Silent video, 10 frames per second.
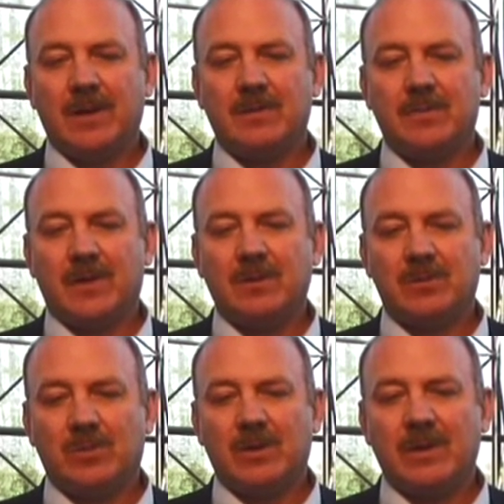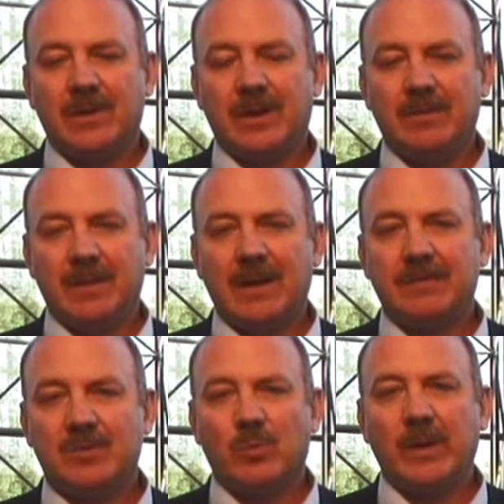of our Lord even
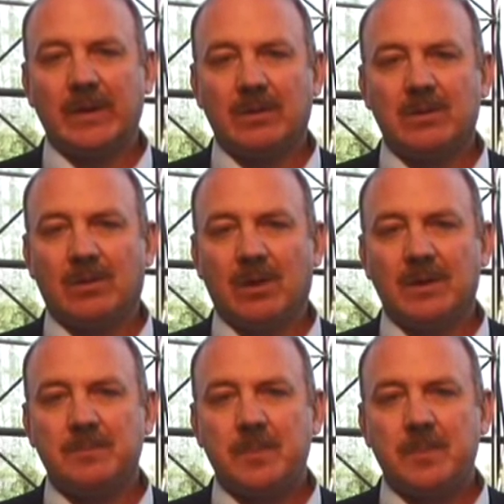after we are gone.